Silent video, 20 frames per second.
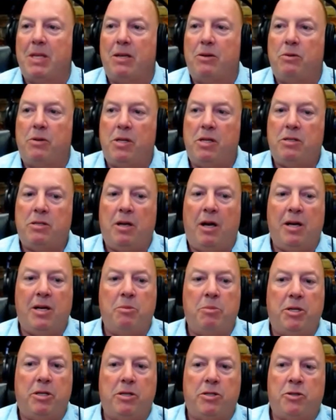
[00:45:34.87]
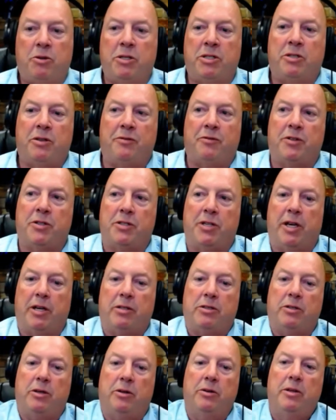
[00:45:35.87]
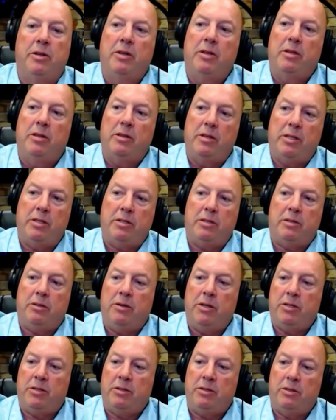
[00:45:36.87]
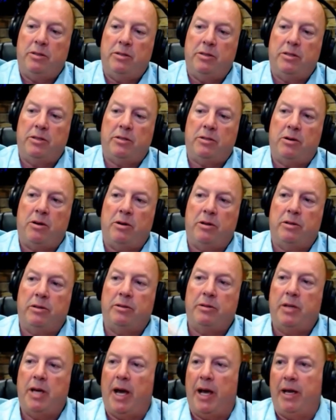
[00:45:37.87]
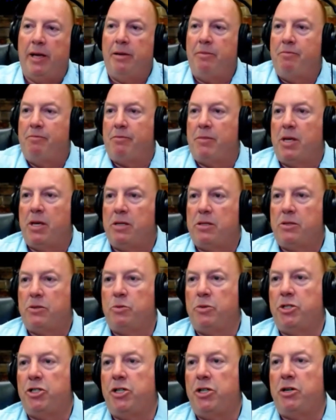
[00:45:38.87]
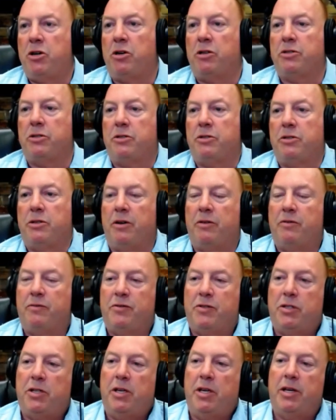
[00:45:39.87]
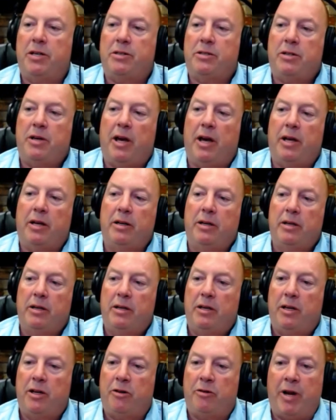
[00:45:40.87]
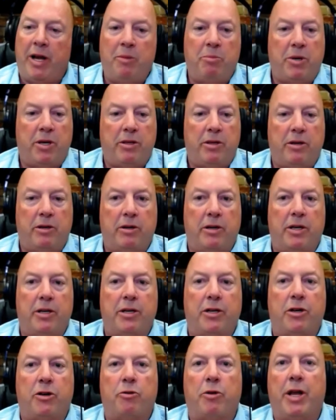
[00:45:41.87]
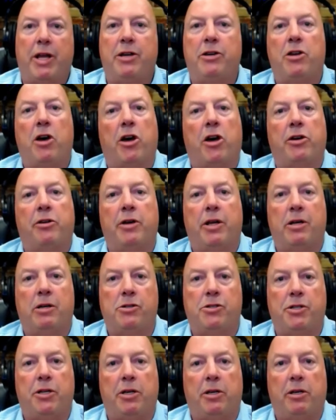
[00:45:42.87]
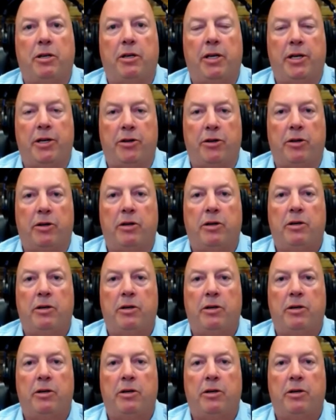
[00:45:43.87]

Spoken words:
Well, let's talk about this crystal for a sec. So this crystal is called Gaia. That's what she calls herself. She has got grandmother and granddaughter energy in her.